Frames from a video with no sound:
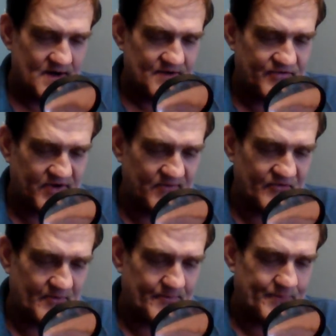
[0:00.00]

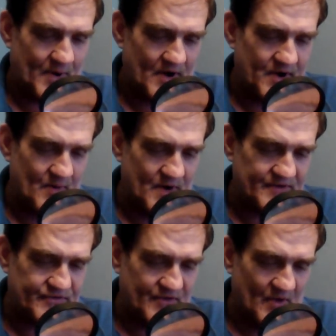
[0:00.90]
Seems the purty
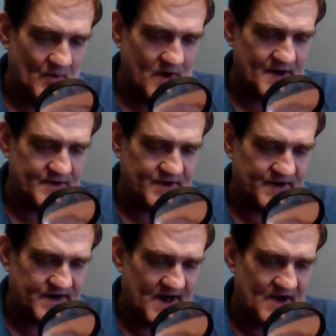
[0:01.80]
ones don't want
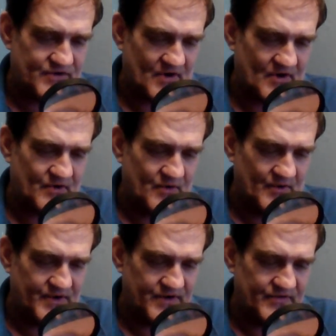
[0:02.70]
to catch our
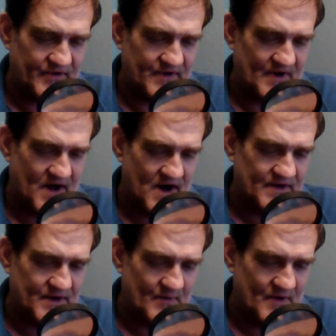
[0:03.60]
cooties, and the
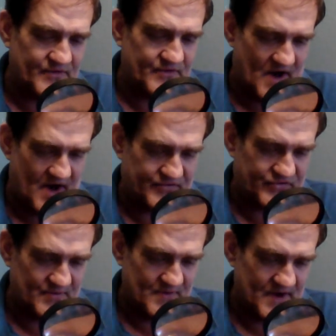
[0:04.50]
ugly ones cost
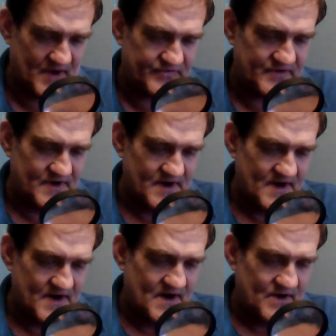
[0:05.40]
too much.
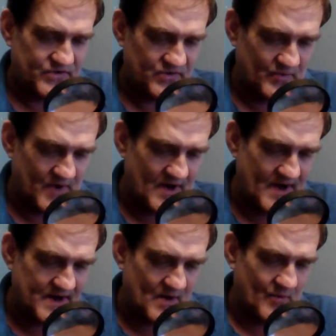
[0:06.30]
She's
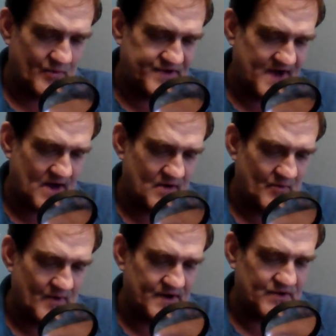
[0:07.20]
wearing a tattered
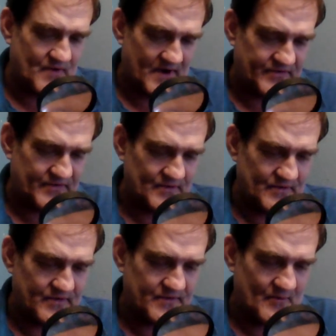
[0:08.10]
wedding dress.
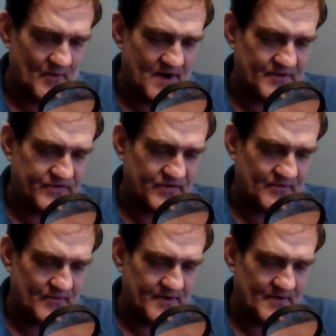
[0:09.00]
Luke watched it,
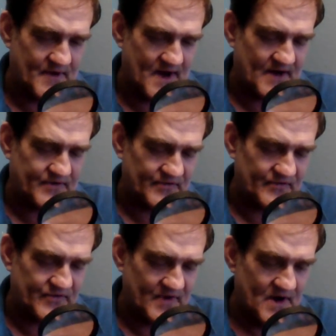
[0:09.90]
were their
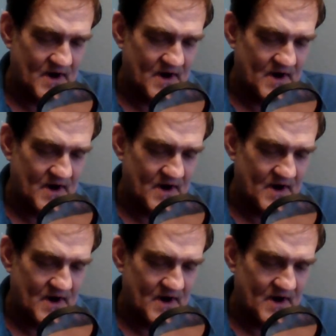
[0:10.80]
reactions.